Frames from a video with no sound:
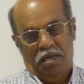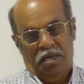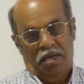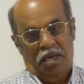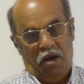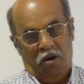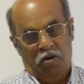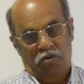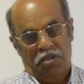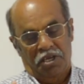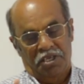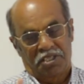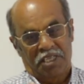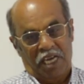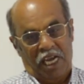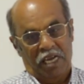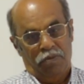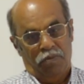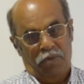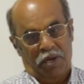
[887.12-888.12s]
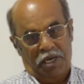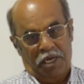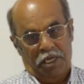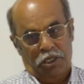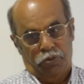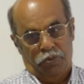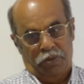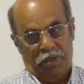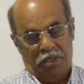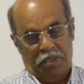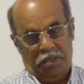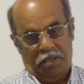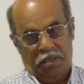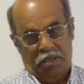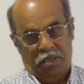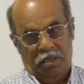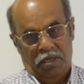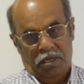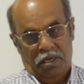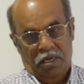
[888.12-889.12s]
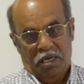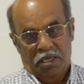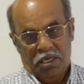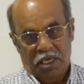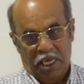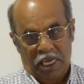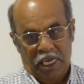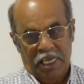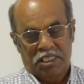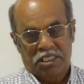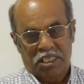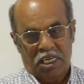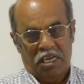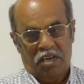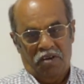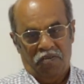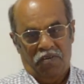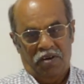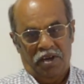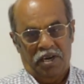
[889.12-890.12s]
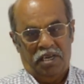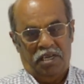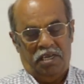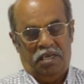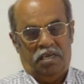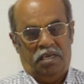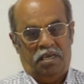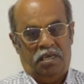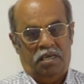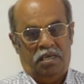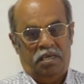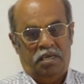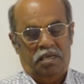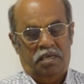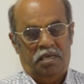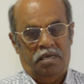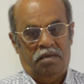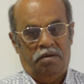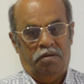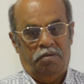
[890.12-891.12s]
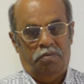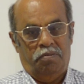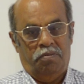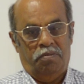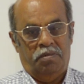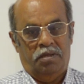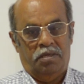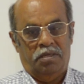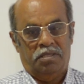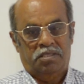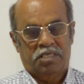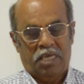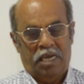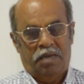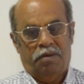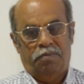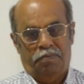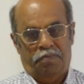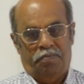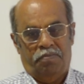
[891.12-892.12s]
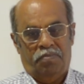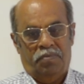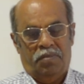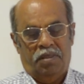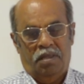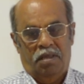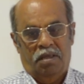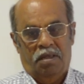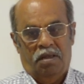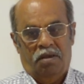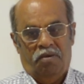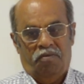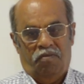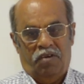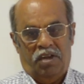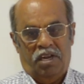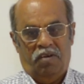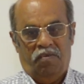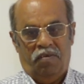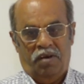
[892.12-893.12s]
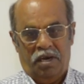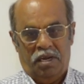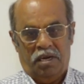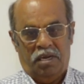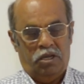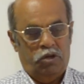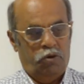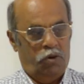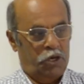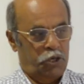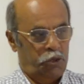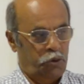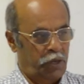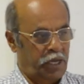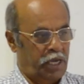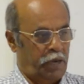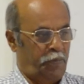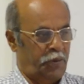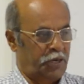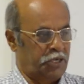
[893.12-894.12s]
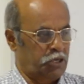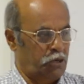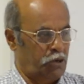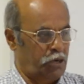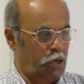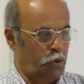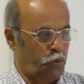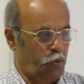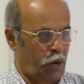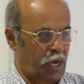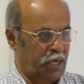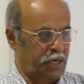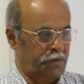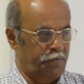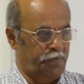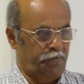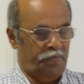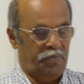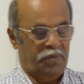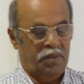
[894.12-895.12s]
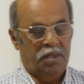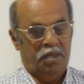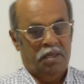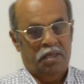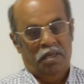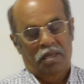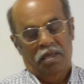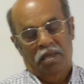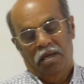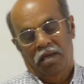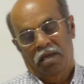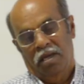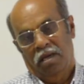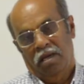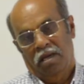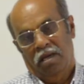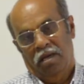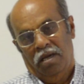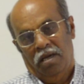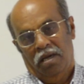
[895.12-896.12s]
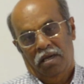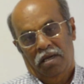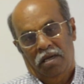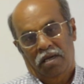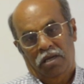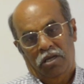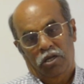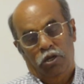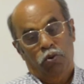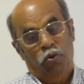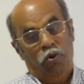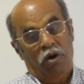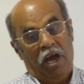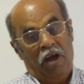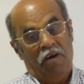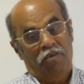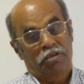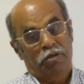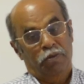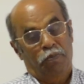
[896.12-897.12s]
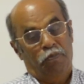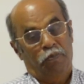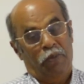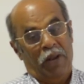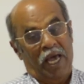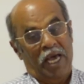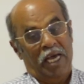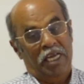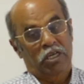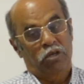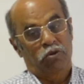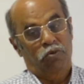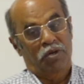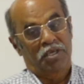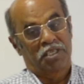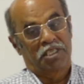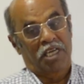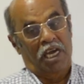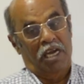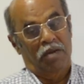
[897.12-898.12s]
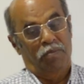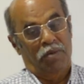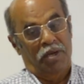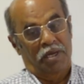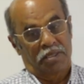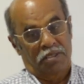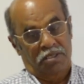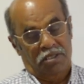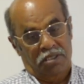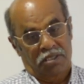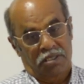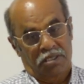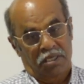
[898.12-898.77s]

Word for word: Now the time management. Each and every time, whenever you are doing a particular one, you have to plan your timings.